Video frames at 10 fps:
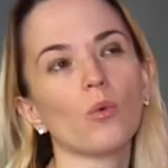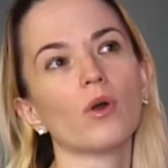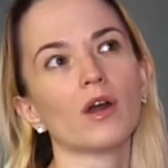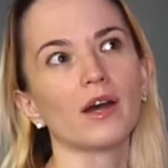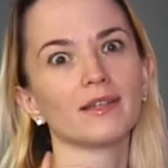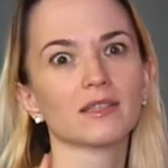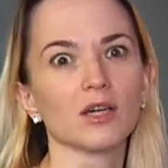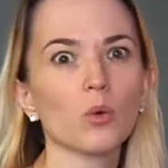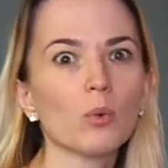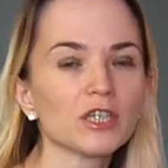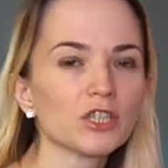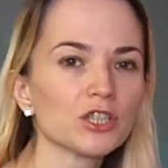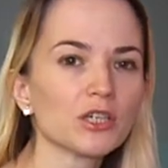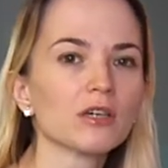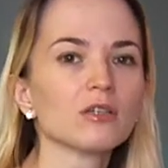or ask a
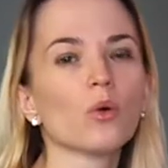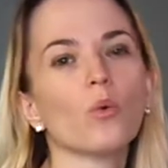question